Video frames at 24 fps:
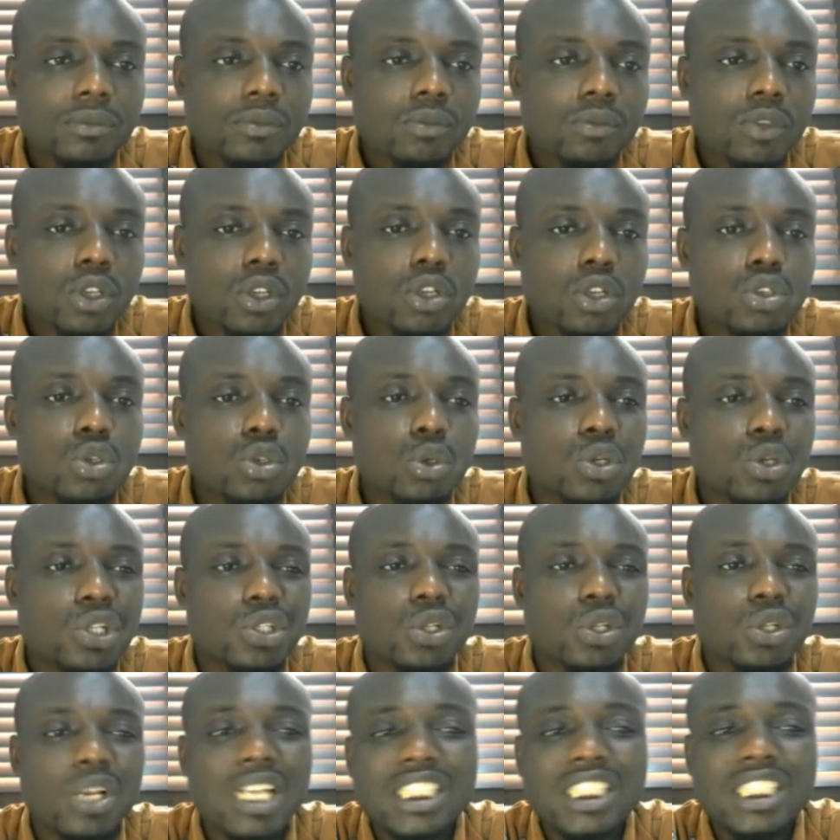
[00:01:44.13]
so the
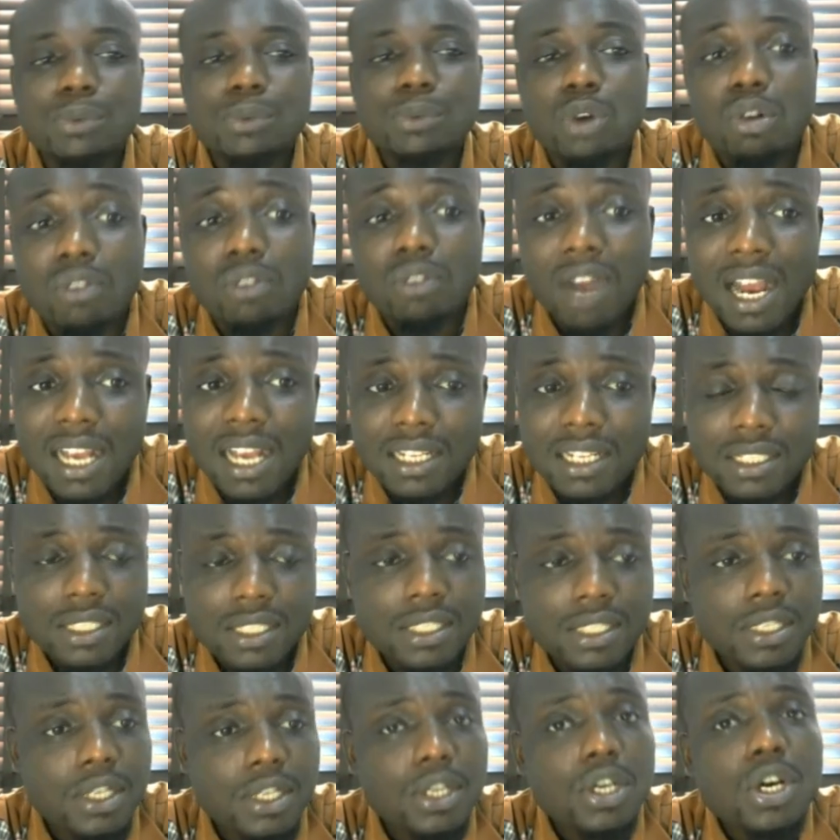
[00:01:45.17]
scholarship
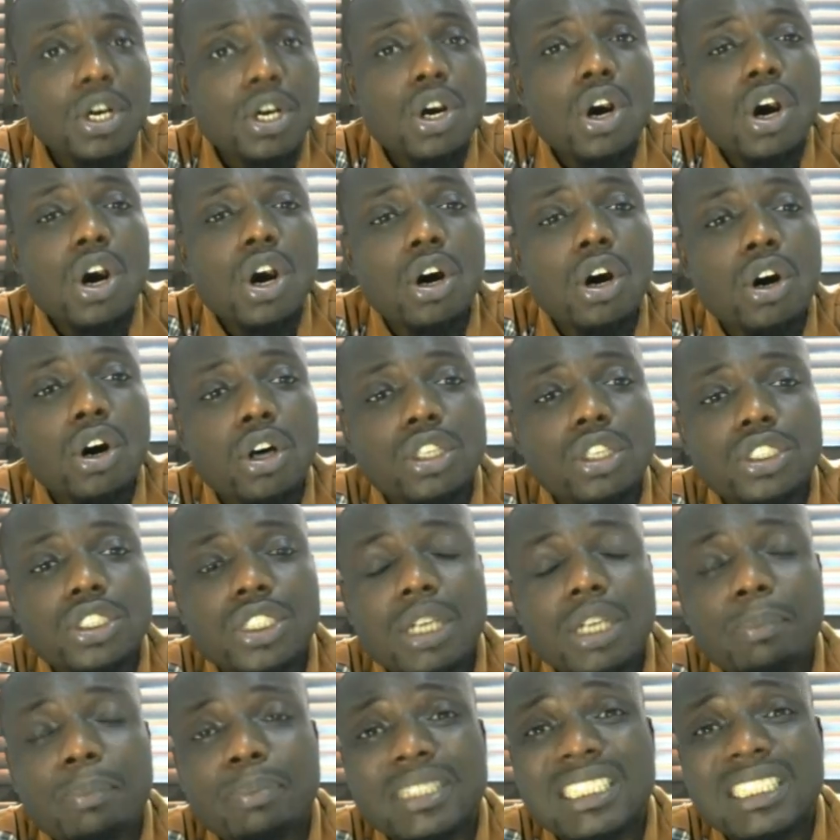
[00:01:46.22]
covers
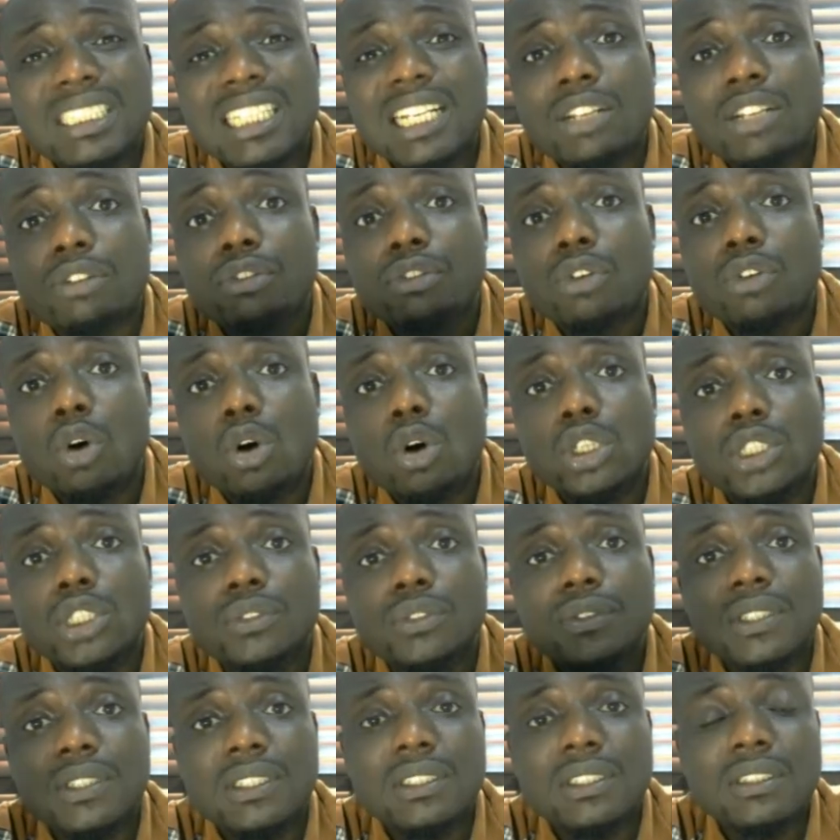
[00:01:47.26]
100% of
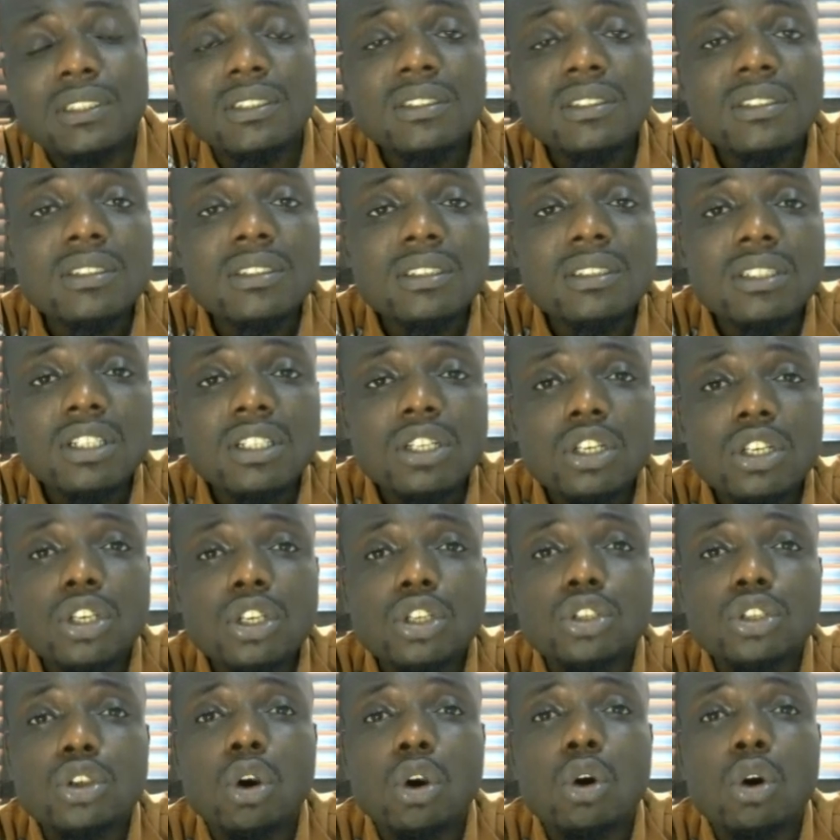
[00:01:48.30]
course fees.
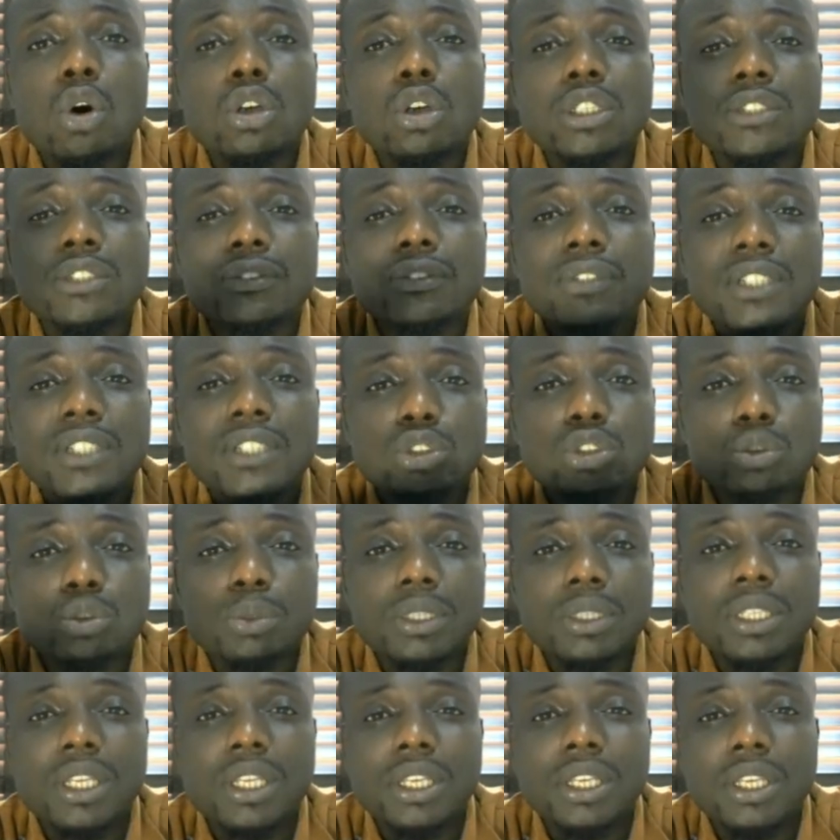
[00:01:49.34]
Your course fees will be
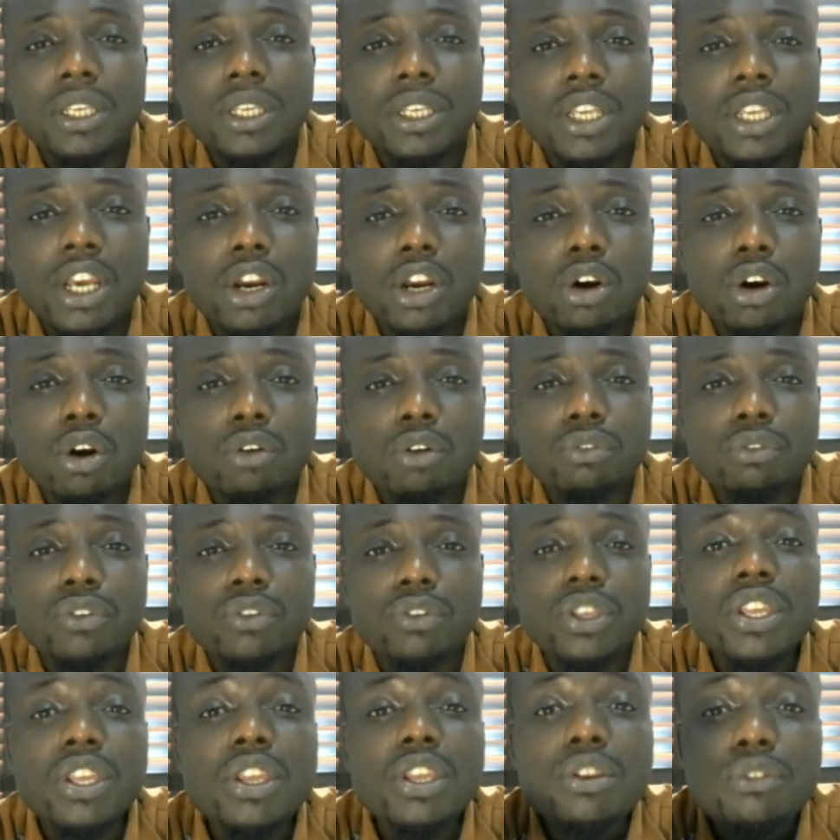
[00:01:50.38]
taken care of
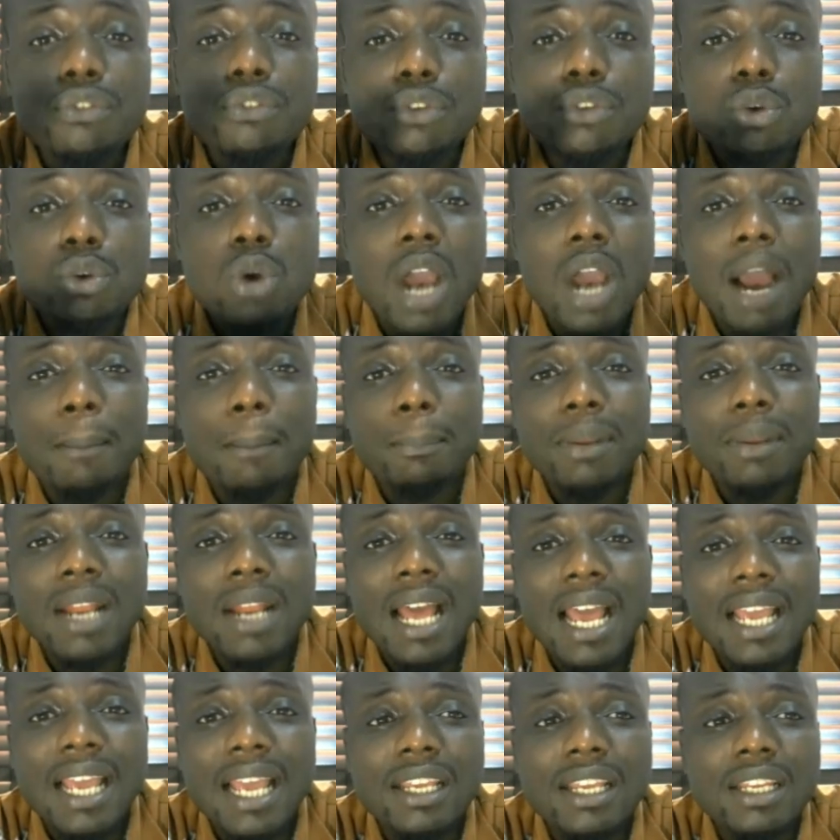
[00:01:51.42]
if you
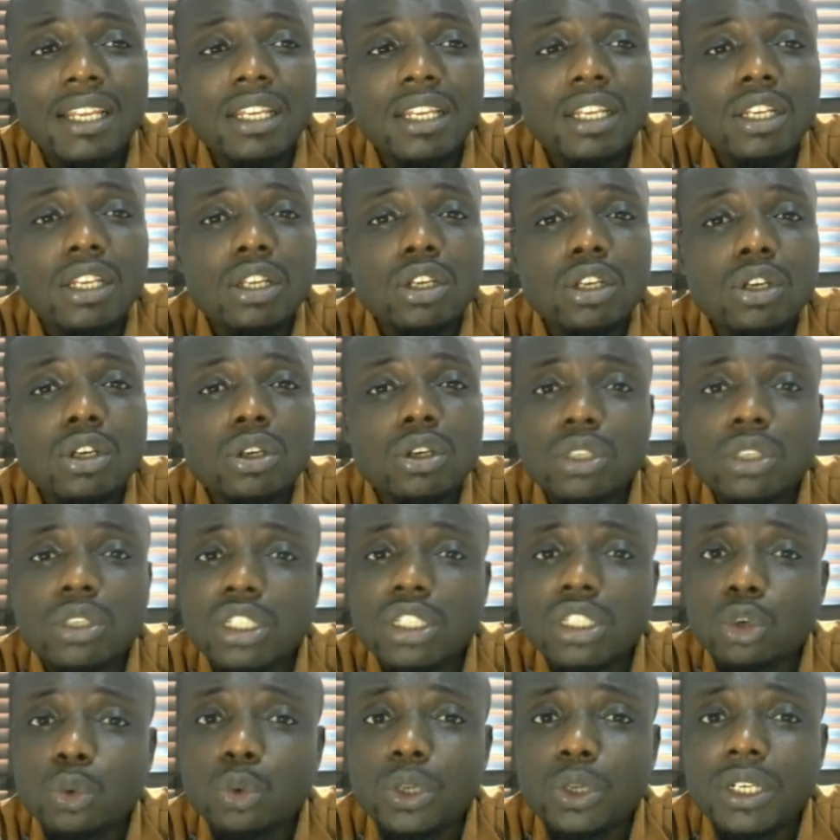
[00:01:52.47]
apply
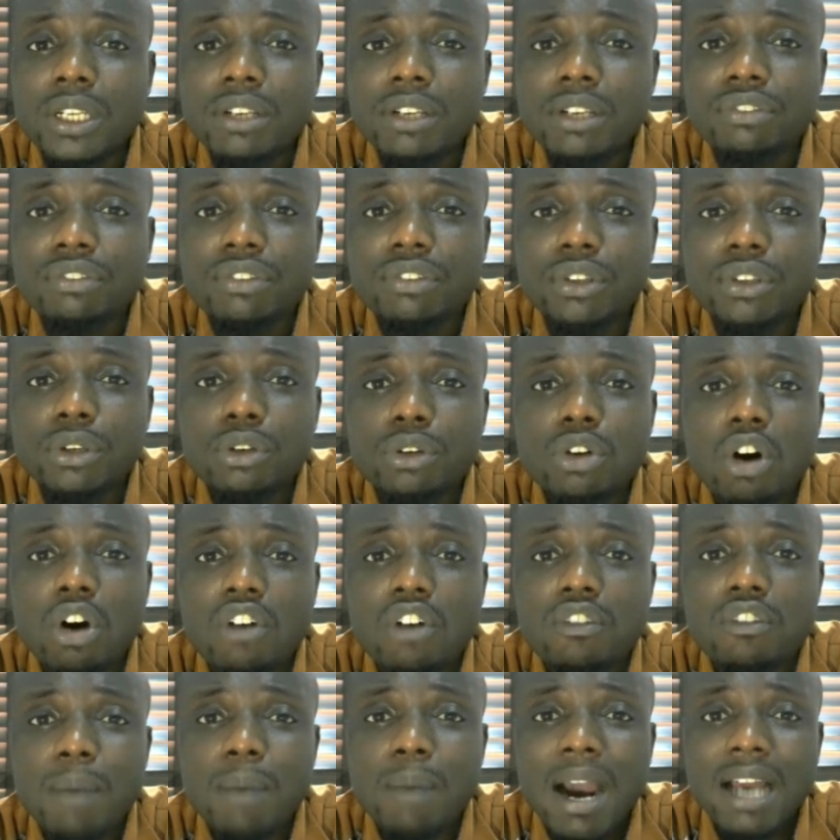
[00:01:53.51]
the Weidenfeld
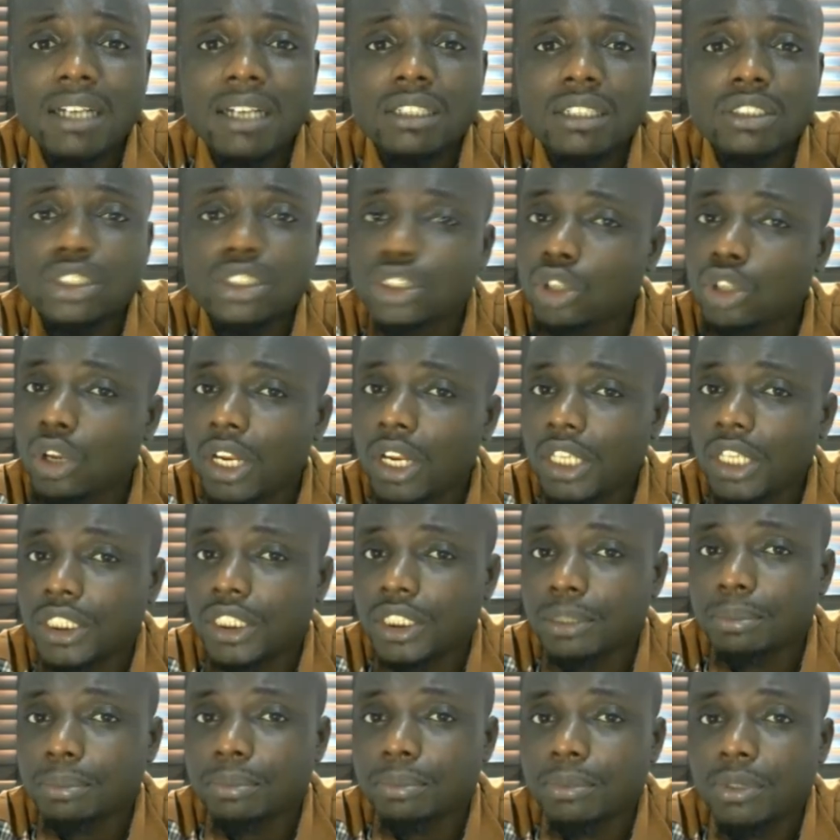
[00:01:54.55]
Hoffmann
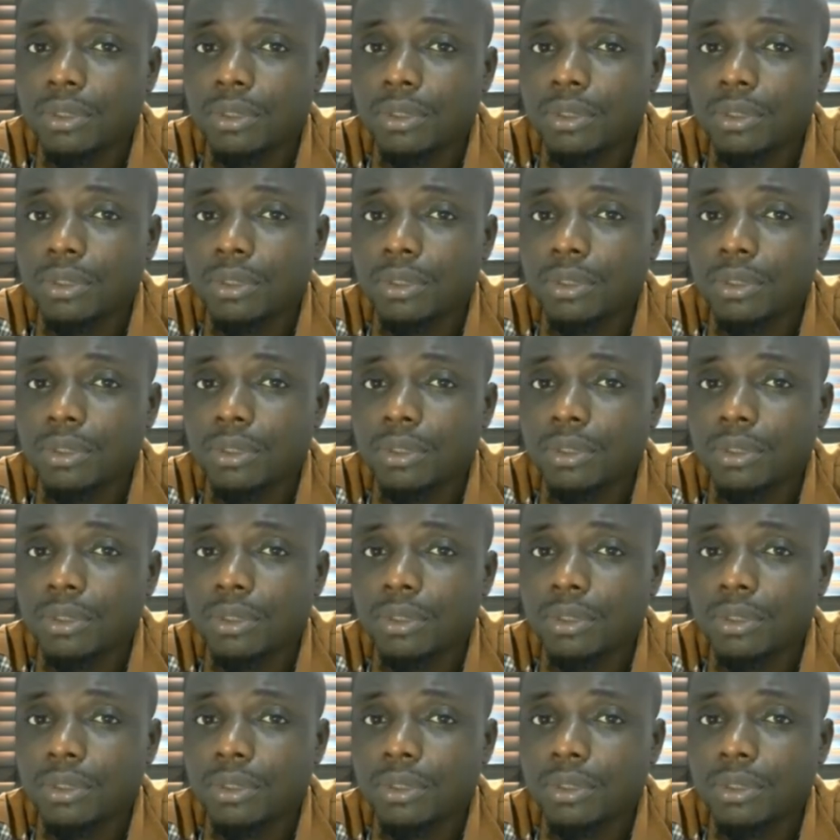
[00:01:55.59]
Scholarship.